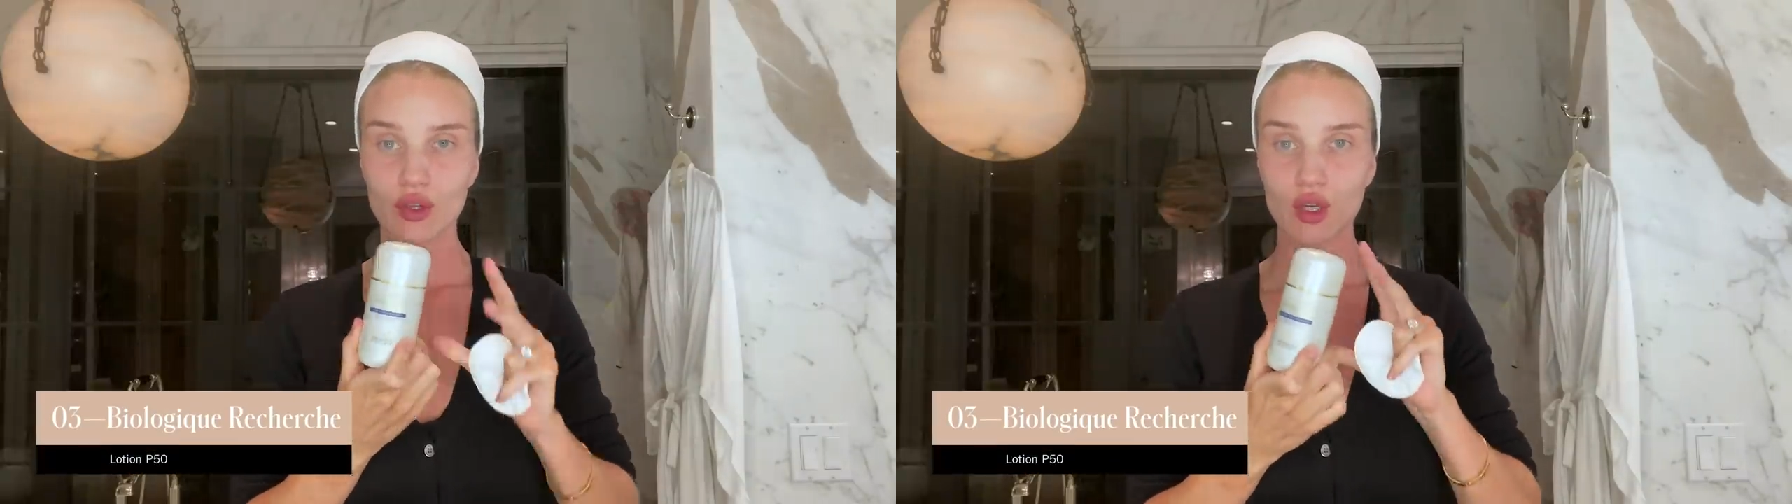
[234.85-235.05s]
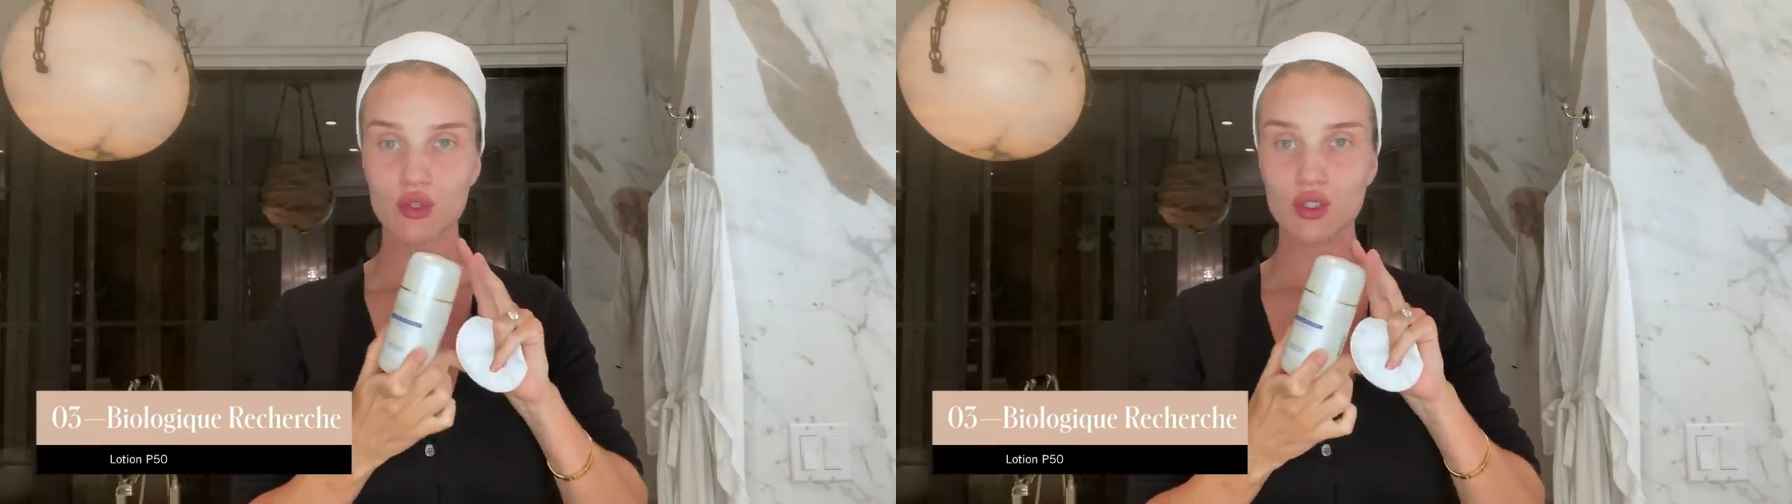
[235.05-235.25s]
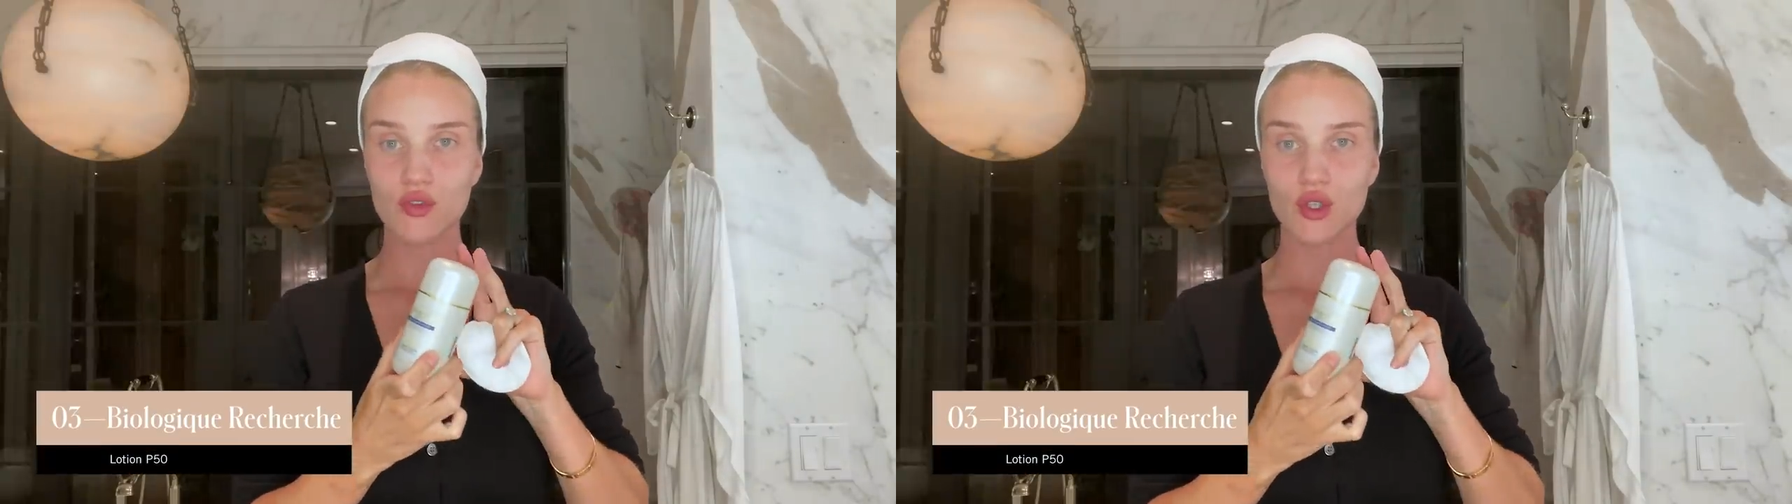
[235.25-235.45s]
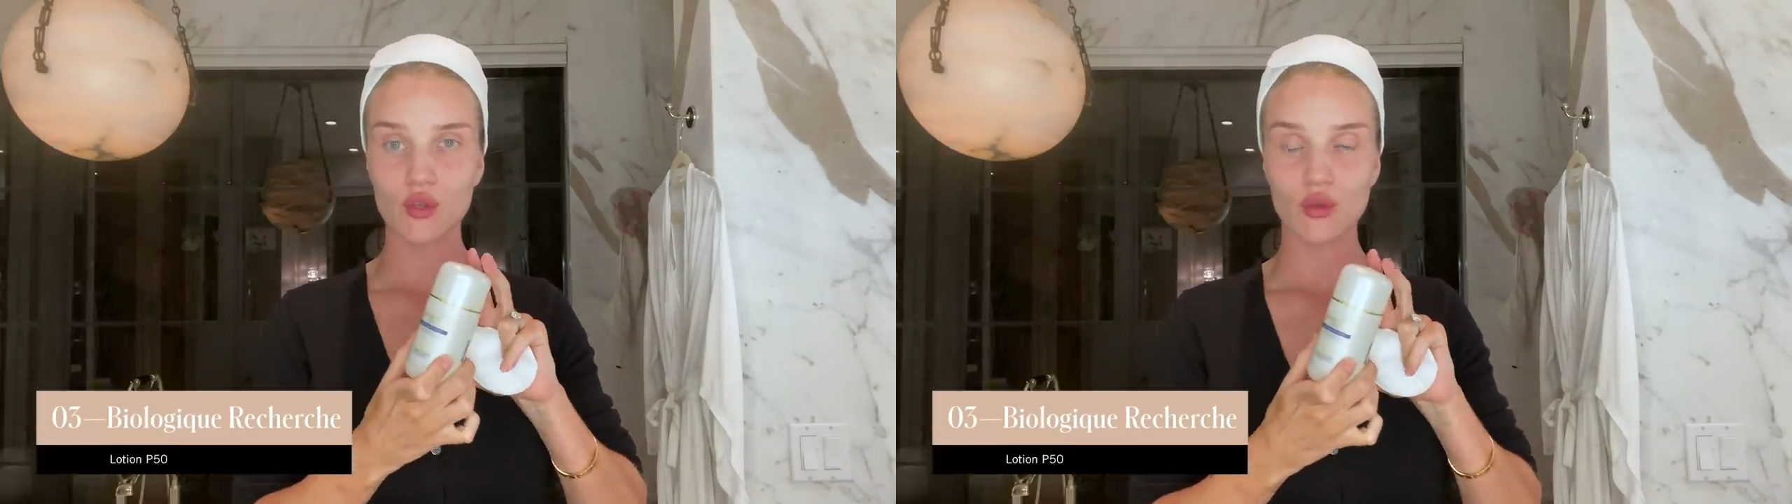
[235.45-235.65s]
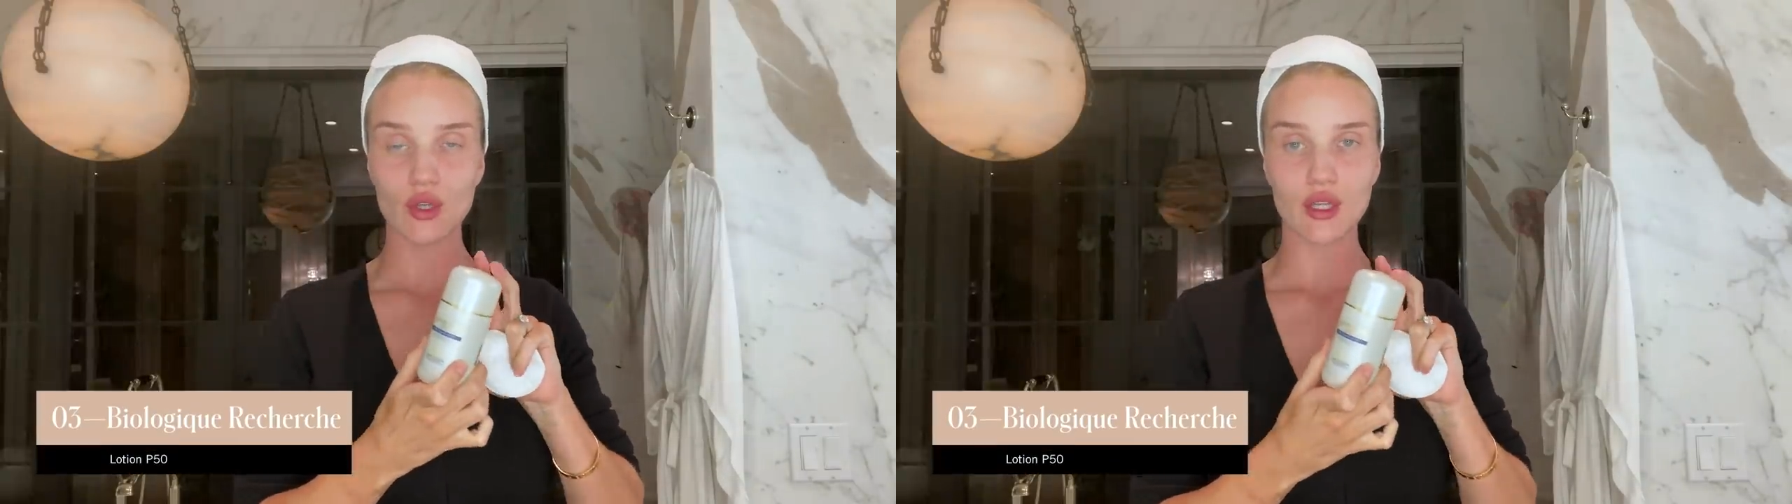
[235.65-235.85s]
For those of
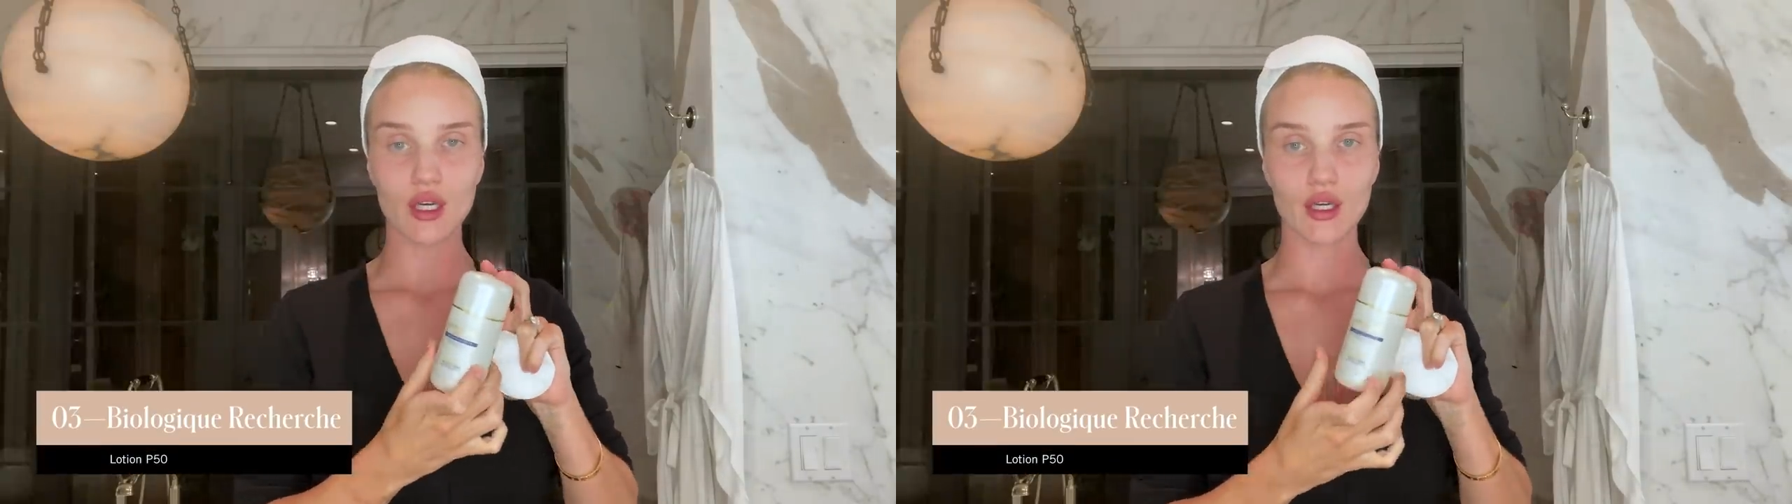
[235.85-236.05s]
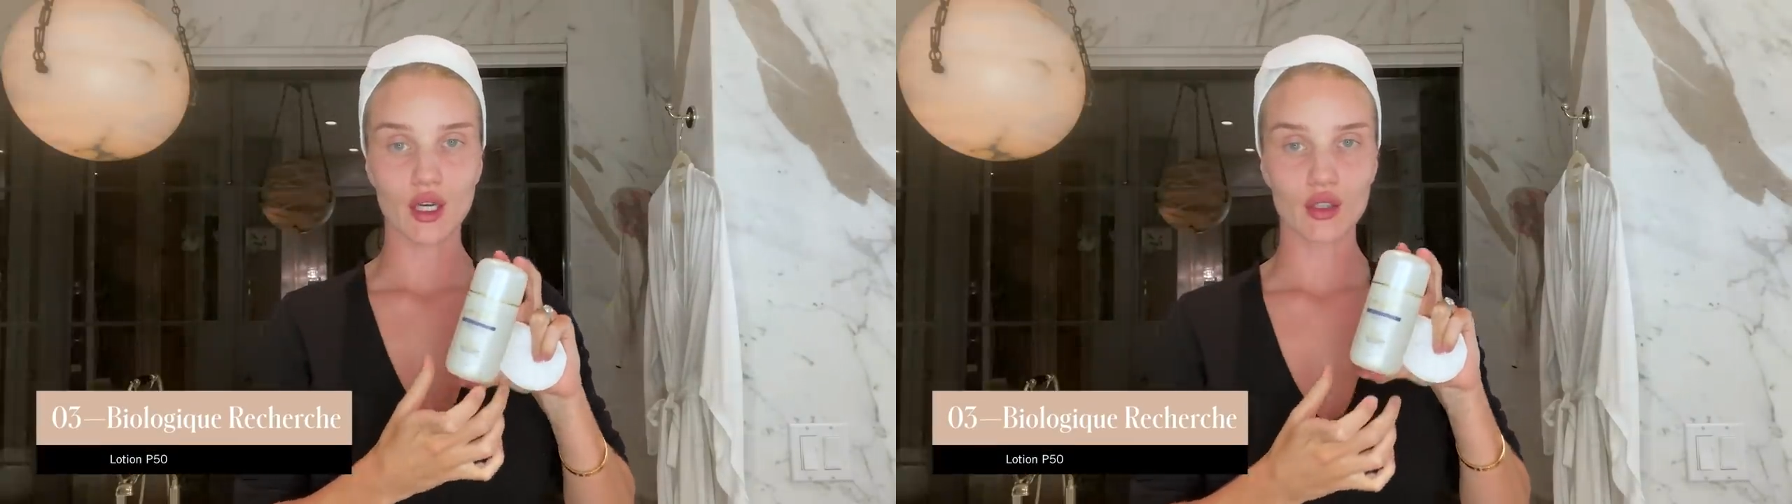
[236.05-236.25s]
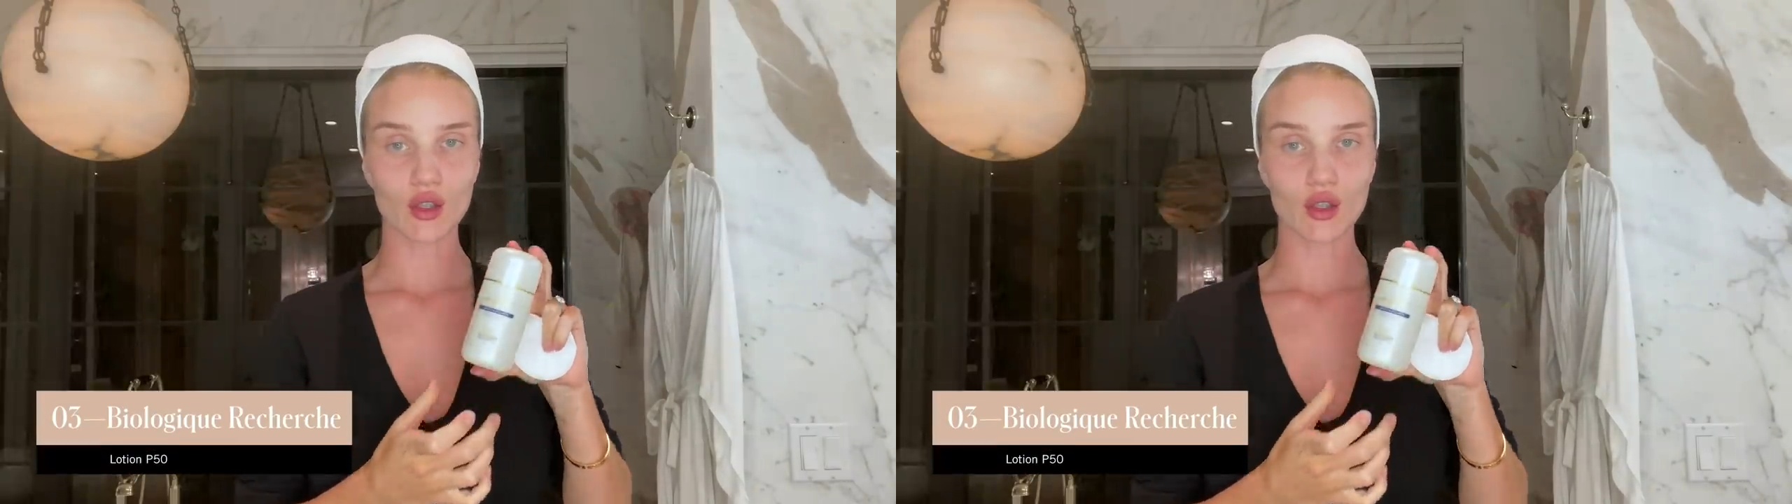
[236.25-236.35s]
you that are